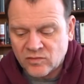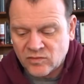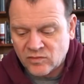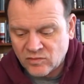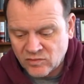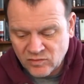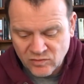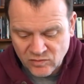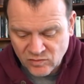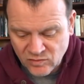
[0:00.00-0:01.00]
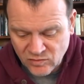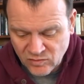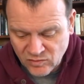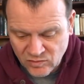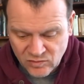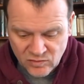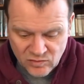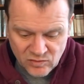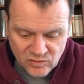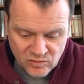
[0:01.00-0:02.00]

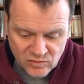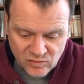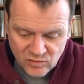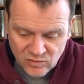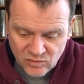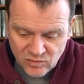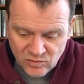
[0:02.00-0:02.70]
[no speech]